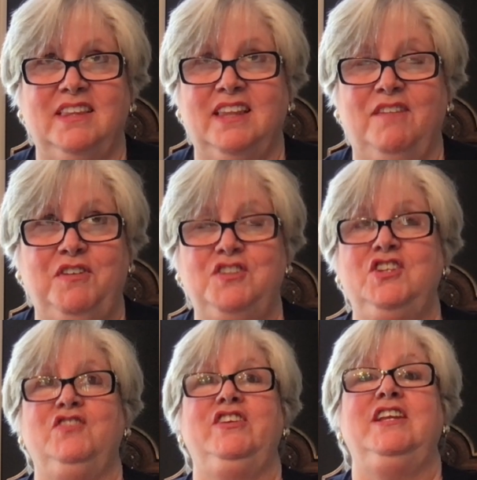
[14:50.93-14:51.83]
If you're
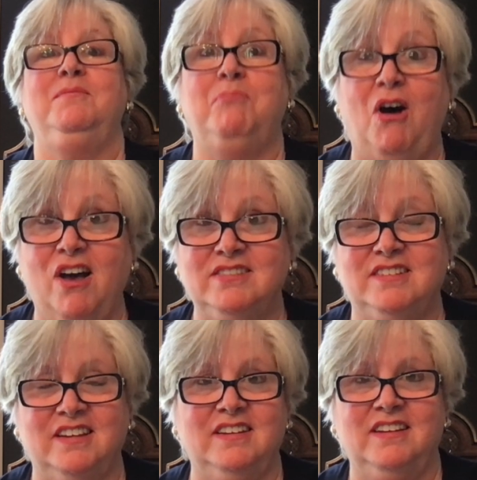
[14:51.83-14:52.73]
living in
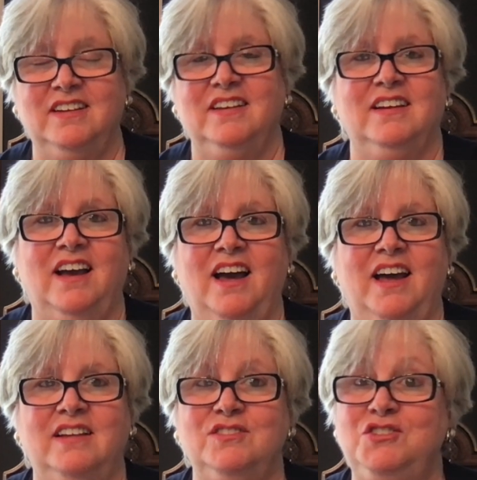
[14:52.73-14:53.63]
Boston,
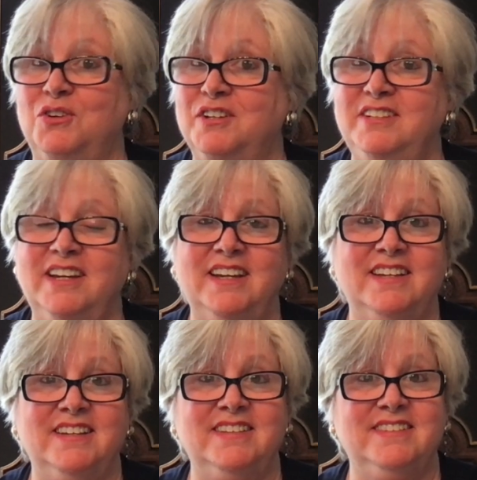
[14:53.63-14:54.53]
Georgia
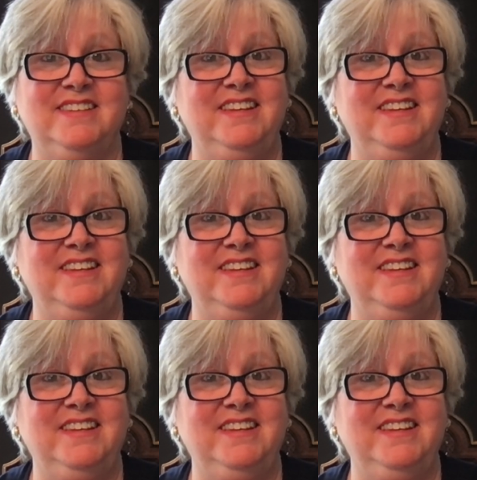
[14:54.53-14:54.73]
is